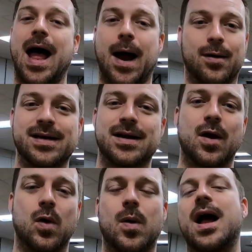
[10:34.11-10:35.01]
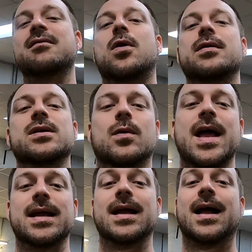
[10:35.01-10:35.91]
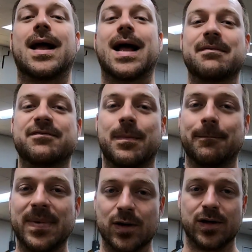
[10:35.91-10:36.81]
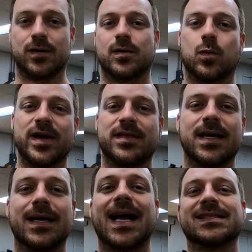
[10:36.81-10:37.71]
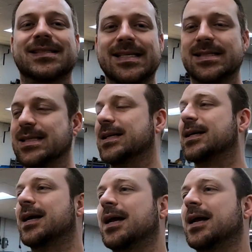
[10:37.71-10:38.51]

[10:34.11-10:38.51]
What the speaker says: I already know. I've already read it. I'm familiar with it. I've seen it.